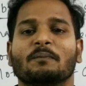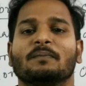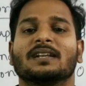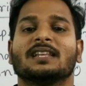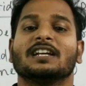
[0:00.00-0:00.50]

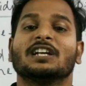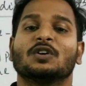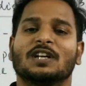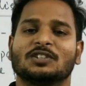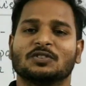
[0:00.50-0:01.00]
compare the
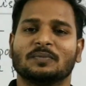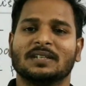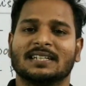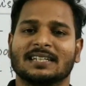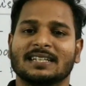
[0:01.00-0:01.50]
irregular
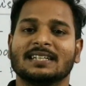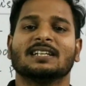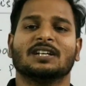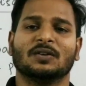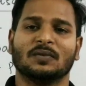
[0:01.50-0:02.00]

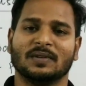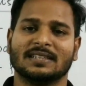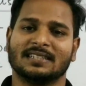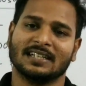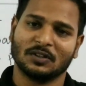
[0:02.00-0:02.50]
geometry
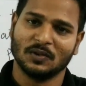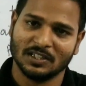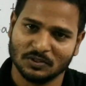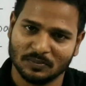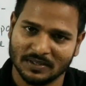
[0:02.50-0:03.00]
with
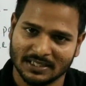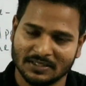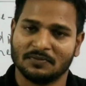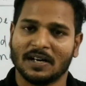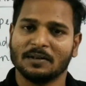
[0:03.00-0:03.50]
regular
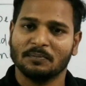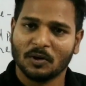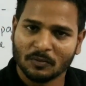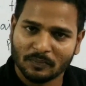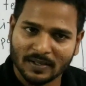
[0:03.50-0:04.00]
geometry. 5
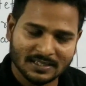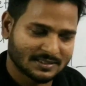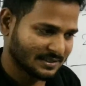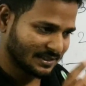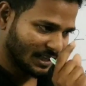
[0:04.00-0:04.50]
bond
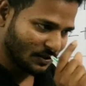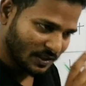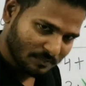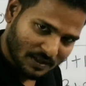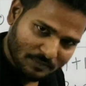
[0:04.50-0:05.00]
pairs,
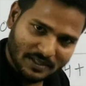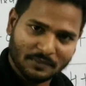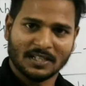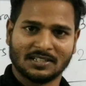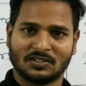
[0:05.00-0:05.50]
trigonal
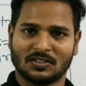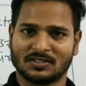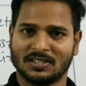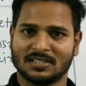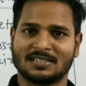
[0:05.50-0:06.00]
bipyramidal
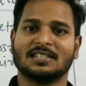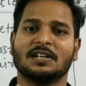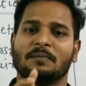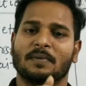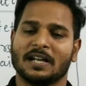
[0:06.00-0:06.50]

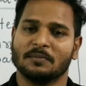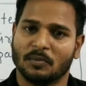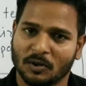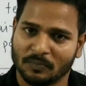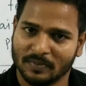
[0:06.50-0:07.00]
structures,
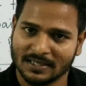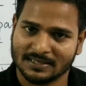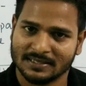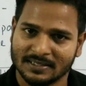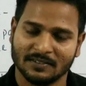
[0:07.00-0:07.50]
5 bond
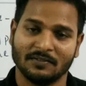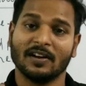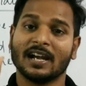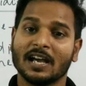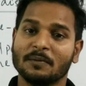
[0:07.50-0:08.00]
pairs.
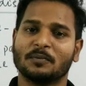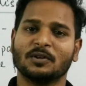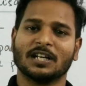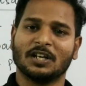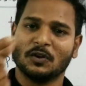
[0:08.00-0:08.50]
When I
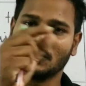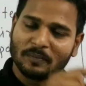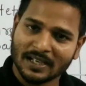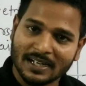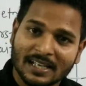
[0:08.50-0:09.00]
put a
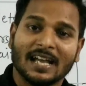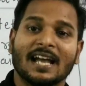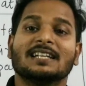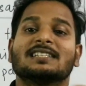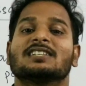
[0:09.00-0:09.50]
lone
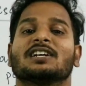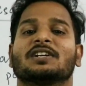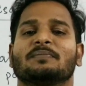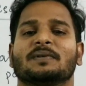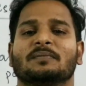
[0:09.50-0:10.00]
pair,
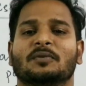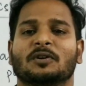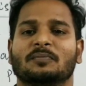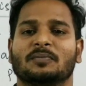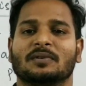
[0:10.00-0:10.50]
insert of a
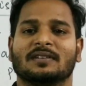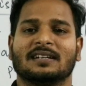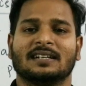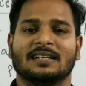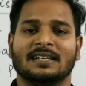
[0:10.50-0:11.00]
bond
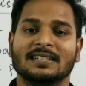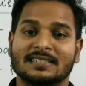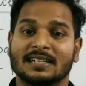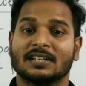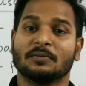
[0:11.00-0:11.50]
pair.
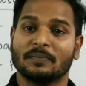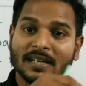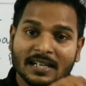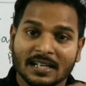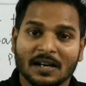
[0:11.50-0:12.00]
Insert of
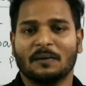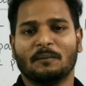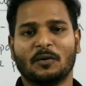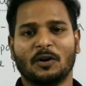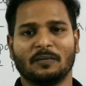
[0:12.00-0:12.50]
a
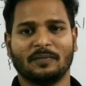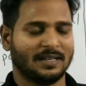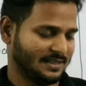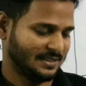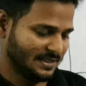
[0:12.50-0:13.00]
bond
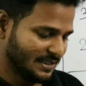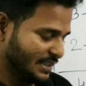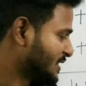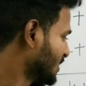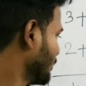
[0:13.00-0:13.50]
pair.
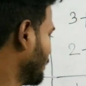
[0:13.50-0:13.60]
There is